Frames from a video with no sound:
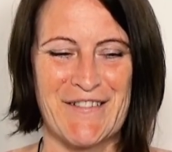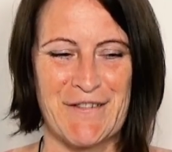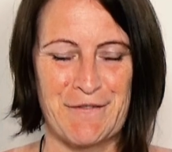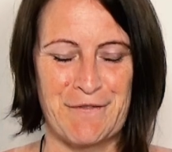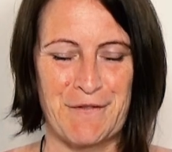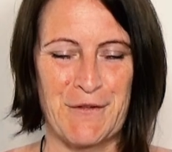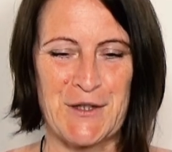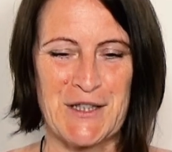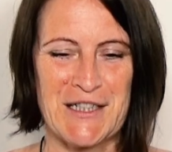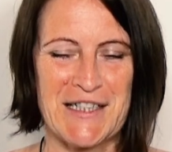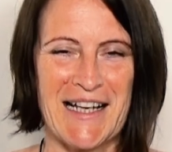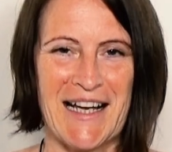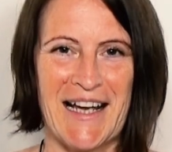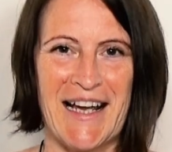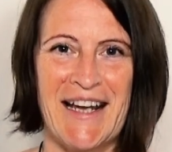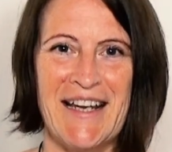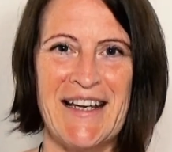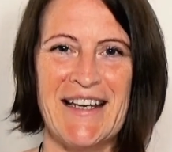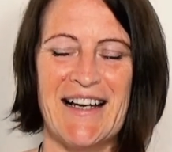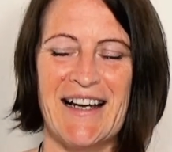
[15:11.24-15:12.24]
for
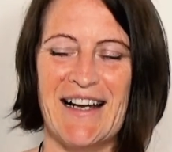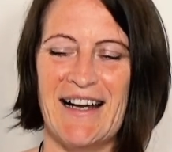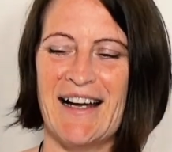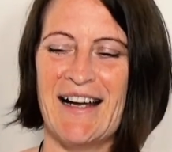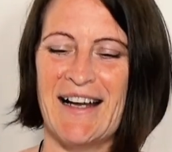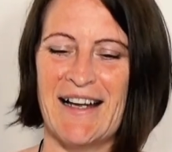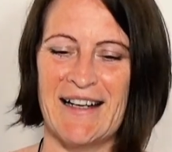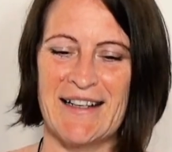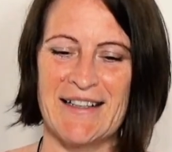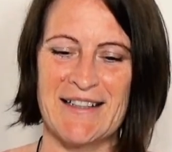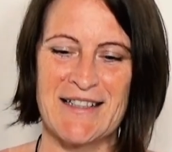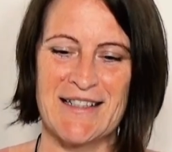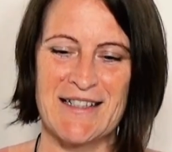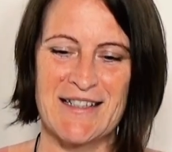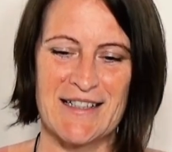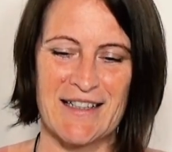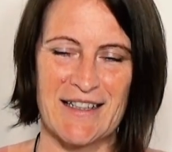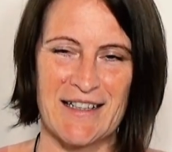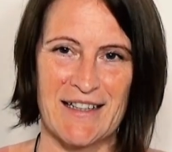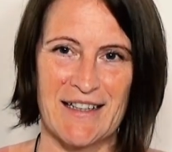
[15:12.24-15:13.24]
today.
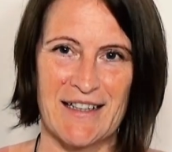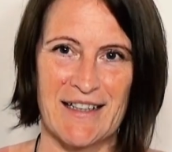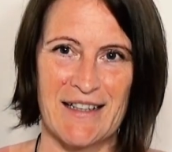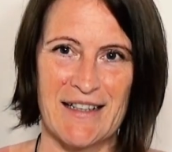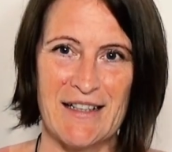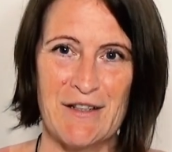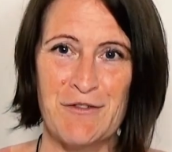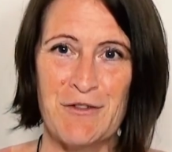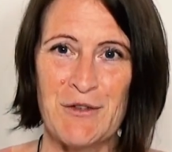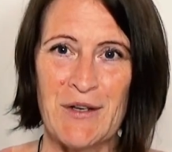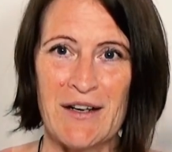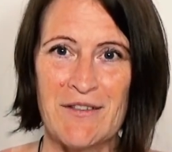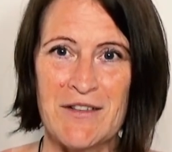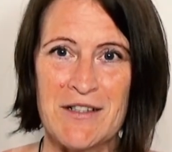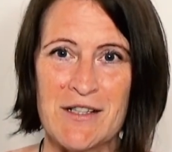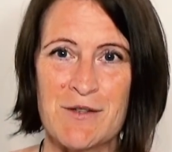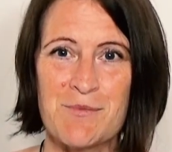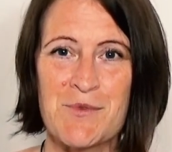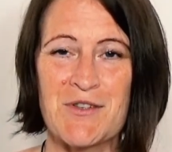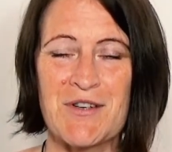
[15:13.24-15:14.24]
And if you
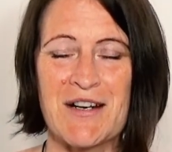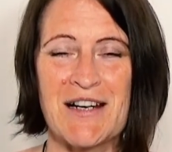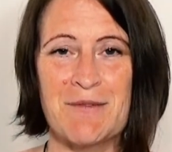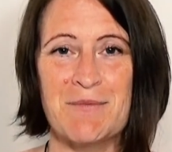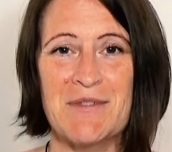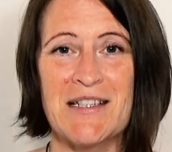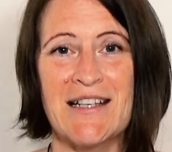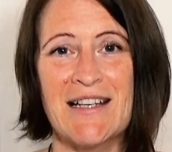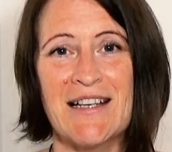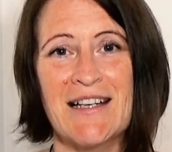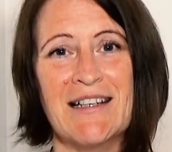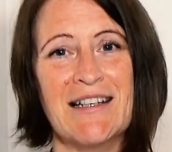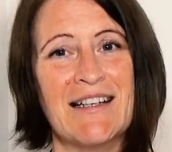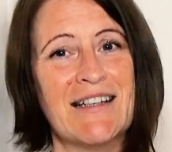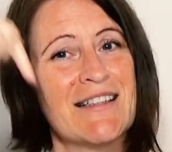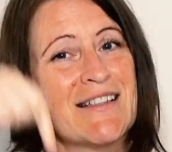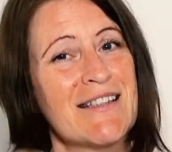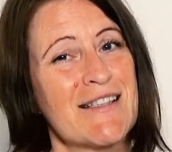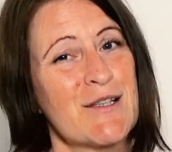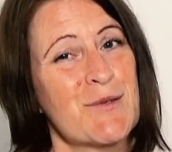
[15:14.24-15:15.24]
haven't subscribed yet,
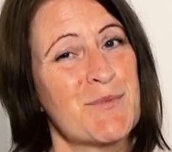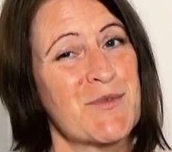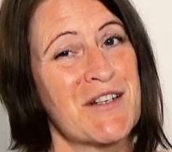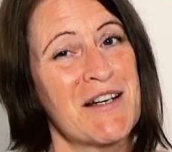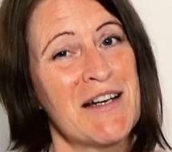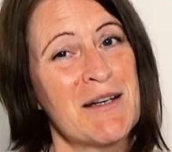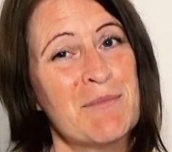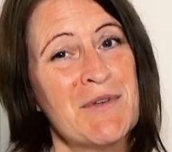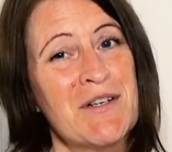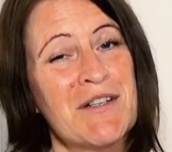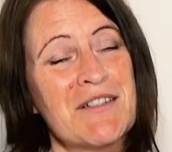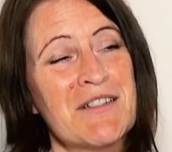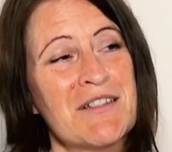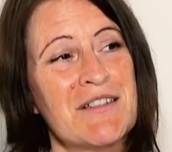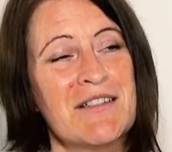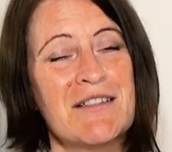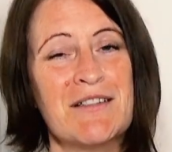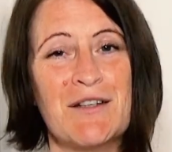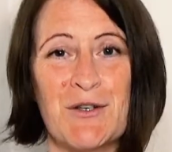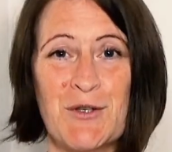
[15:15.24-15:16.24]
hit the subscribe
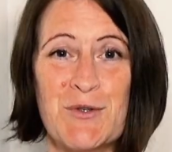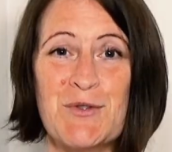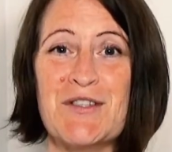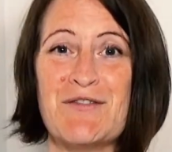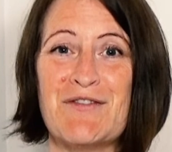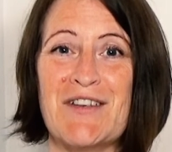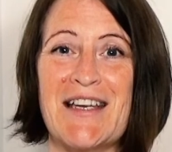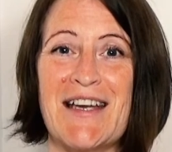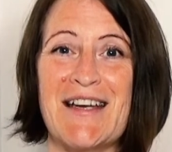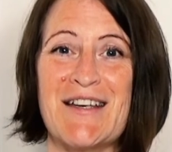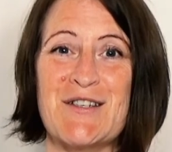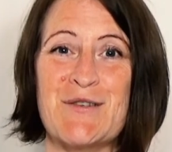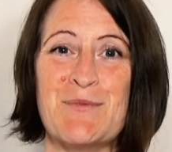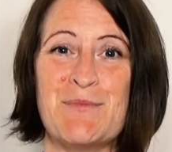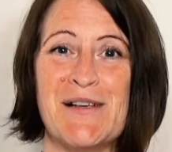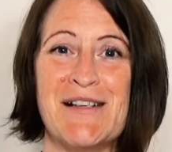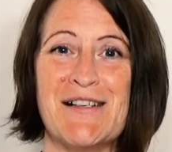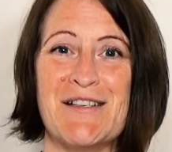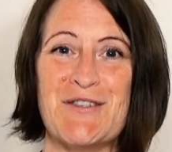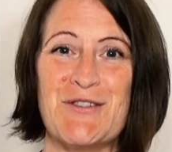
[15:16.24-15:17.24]
button, the
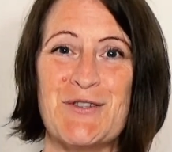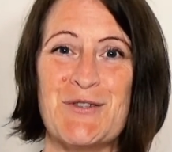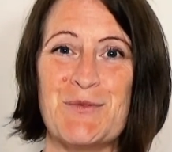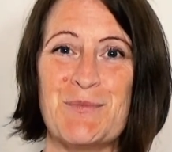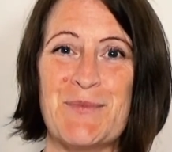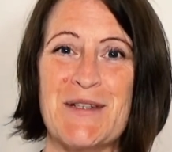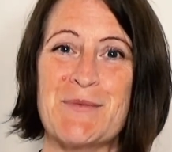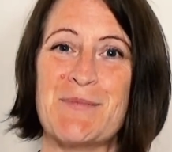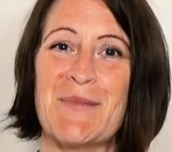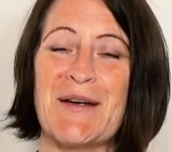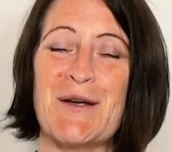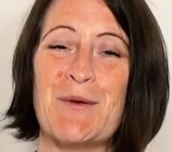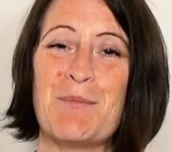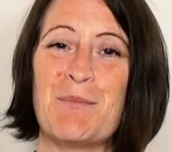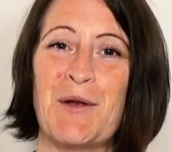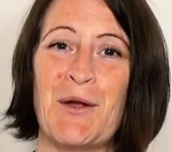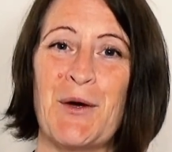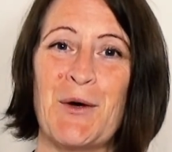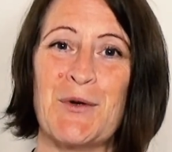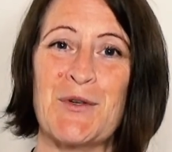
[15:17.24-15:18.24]
notification bell so you don't miss my
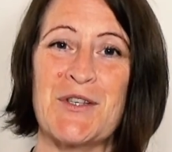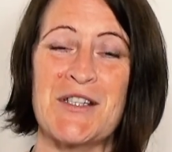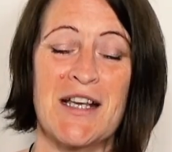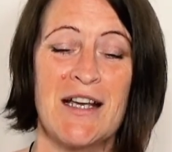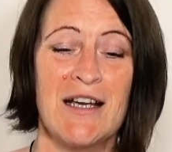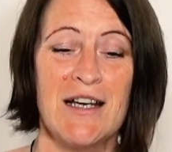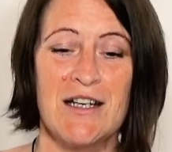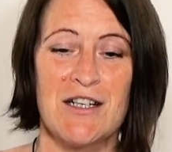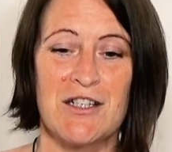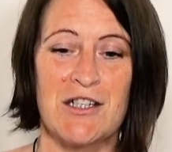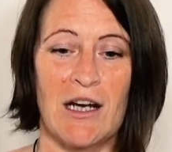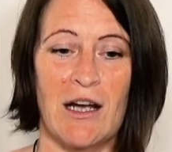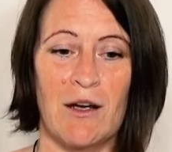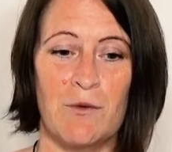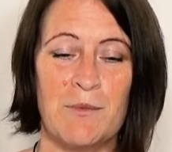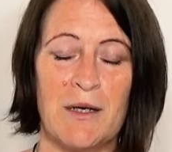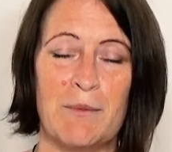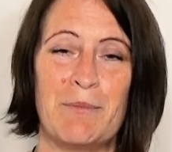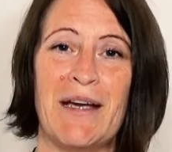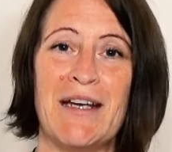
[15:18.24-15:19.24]
uploads. Check
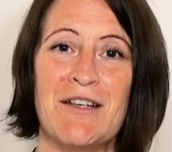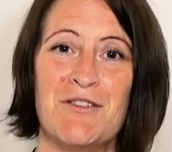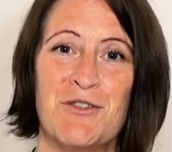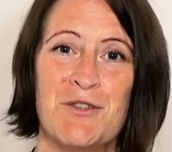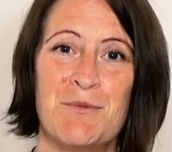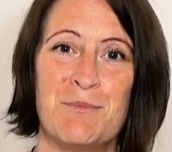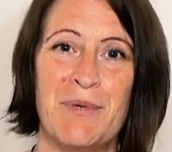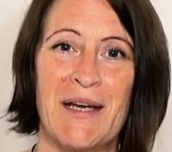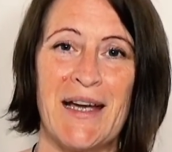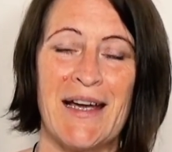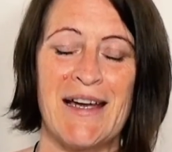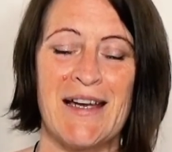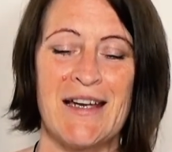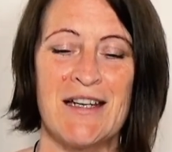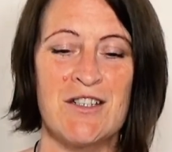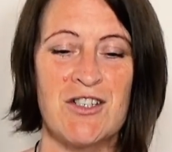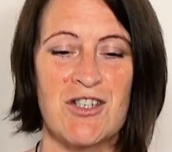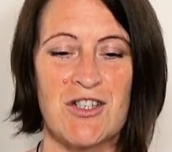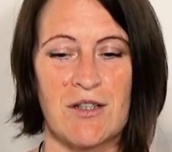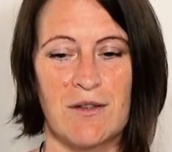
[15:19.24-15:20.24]
out my Patreon
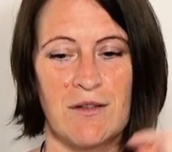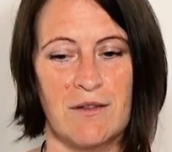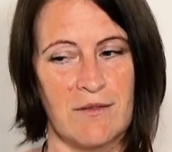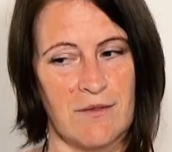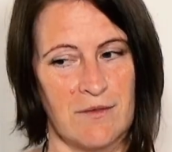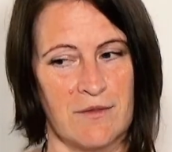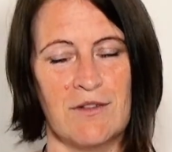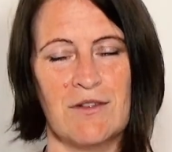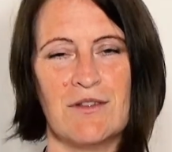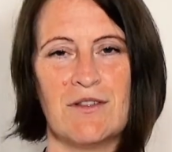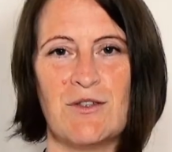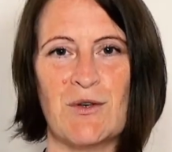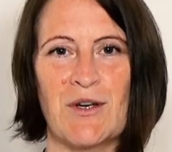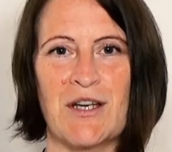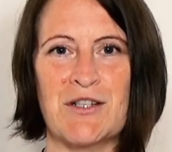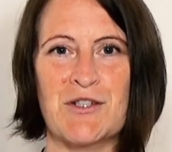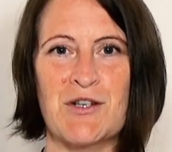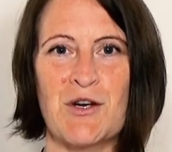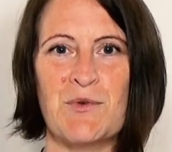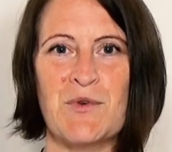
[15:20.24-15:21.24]
page. You
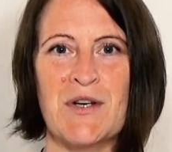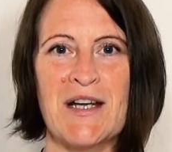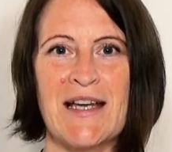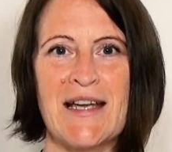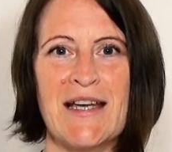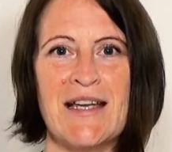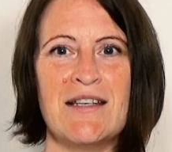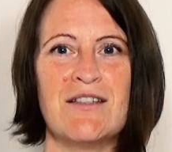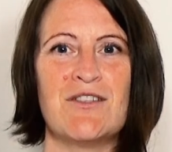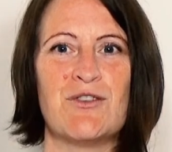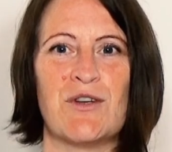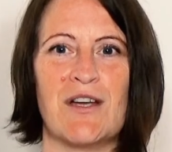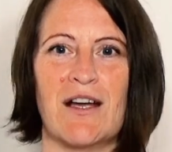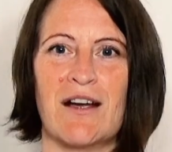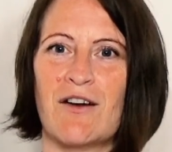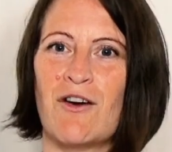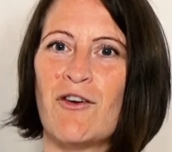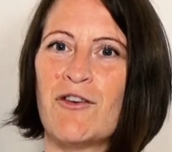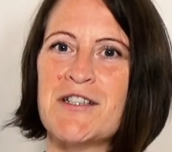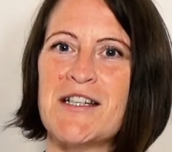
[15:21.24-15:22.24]
can donate, you
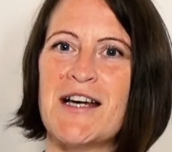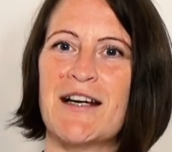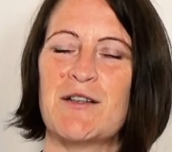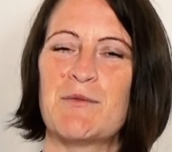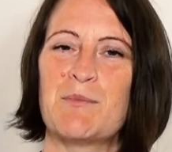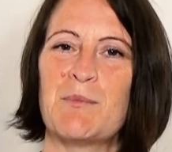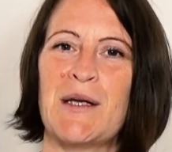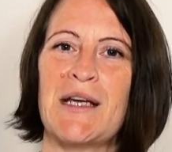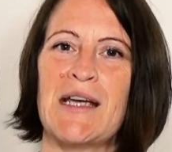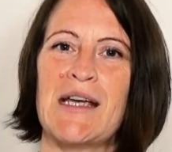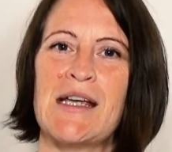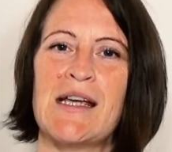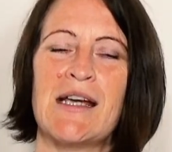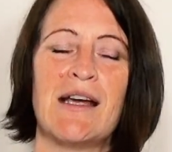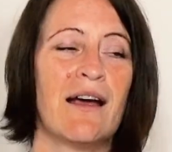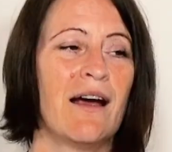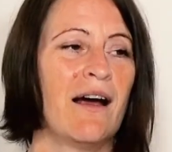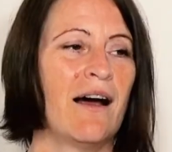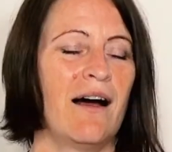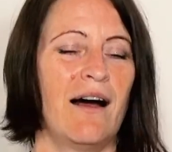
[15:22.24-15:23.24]
can contact me,
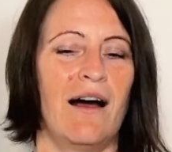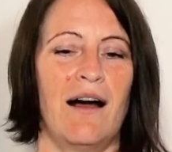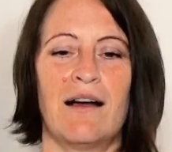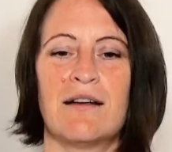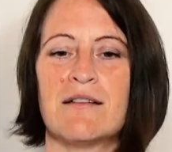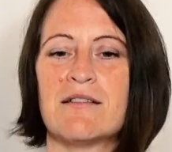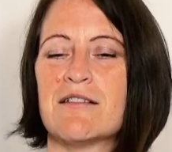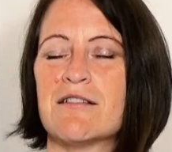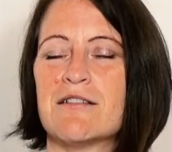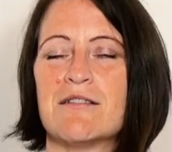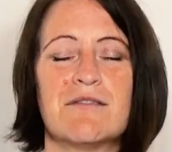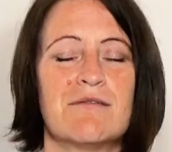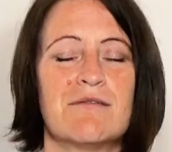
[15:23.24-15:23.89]
and